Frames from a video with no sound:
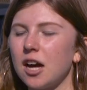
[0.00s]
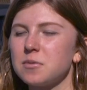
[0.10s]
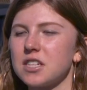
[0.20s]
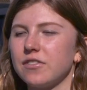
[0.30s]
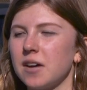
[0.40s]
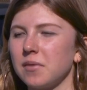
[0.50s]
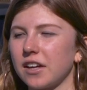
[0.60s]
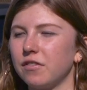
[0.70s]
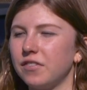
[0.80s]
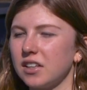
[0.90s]
helps if I'm
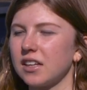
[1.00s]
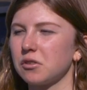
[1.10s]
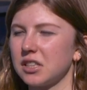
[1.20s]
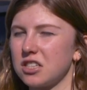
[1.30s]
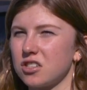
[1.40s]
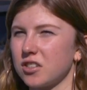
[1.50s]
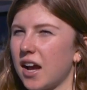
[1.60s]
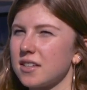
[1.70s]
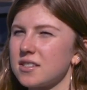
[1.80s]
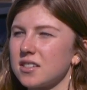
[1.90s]
like feeling really
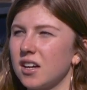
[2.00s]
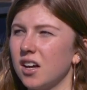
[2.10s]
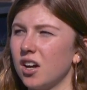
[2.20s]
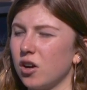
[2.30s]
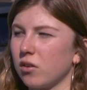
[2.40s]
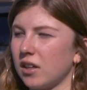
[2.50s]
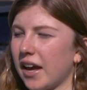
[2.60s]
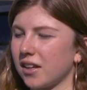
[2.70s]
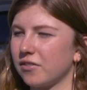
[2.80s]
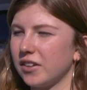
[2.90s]
stressed or
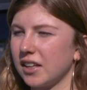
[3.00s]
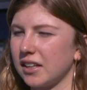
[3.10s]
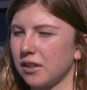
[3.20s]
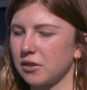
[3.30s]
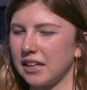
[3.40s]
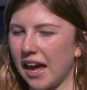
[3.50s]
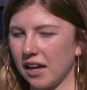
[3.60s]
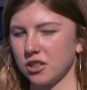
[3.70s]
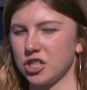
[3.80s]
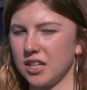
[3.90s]
like feeling like really
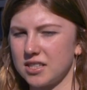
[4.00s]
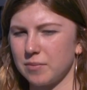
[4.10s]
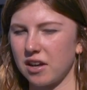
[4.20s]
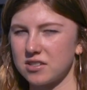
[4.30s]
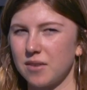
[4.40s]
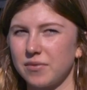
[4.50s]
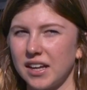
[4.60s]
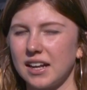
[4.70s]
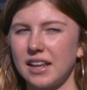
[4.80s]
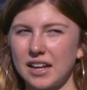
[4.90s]
anxious about
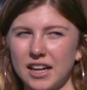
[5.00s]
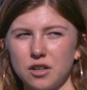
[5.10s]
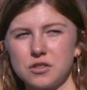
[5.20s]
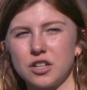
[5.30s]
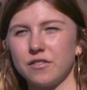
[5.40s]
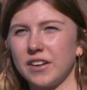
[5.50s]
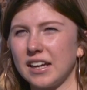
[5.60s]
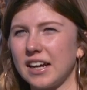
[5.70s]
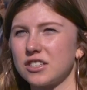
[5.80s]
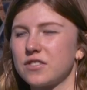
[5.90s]
something, and then I go surfing
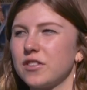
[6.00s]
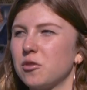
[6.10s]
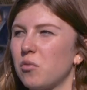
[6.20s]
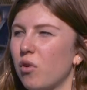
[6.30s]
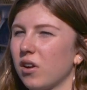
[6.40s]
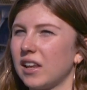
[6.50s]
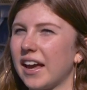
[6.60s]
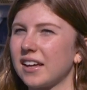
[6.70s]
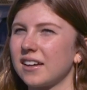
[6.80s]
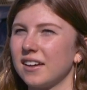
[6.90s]
and I just feel more
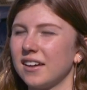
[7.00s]
like